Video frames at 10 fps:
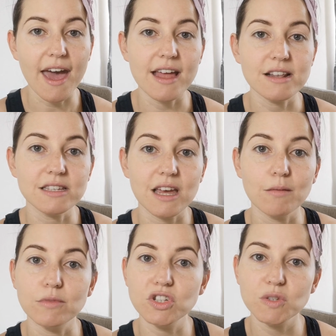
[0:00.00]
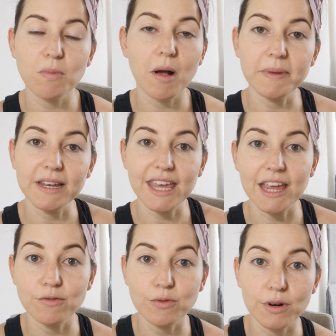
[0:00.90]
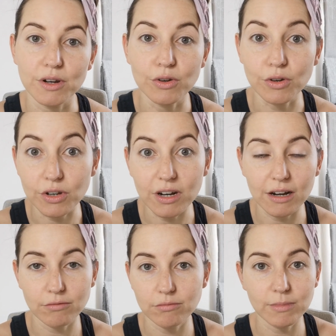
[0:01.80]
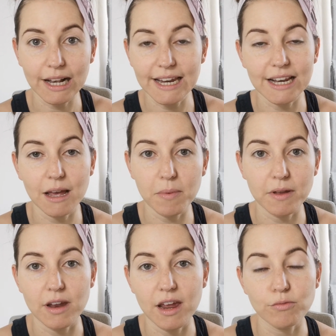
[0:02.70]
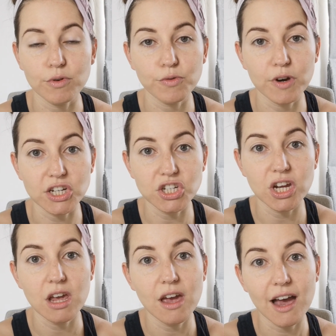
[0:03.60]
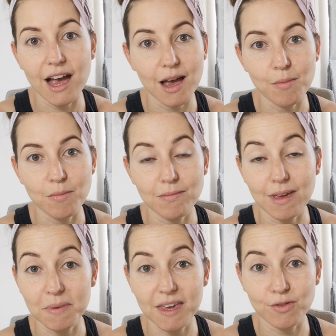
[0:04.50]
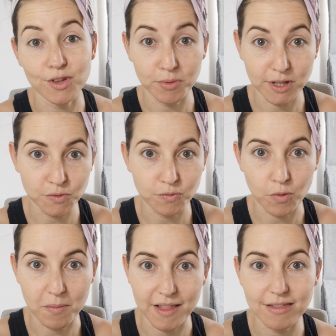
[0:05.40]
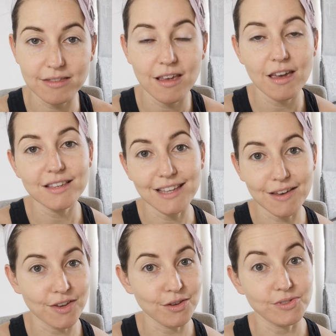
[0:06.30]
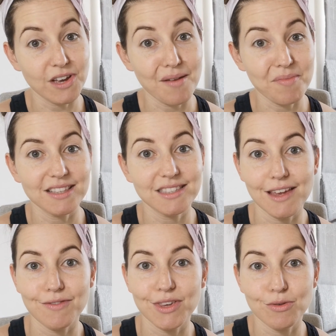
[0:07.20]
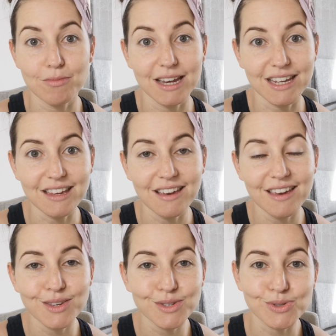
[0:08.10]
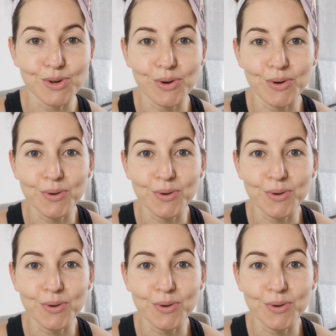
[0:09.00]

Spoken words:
and just pop in again for a good clean up and refresh, maybe every 3 to 4 months, saving you time and saving you money. So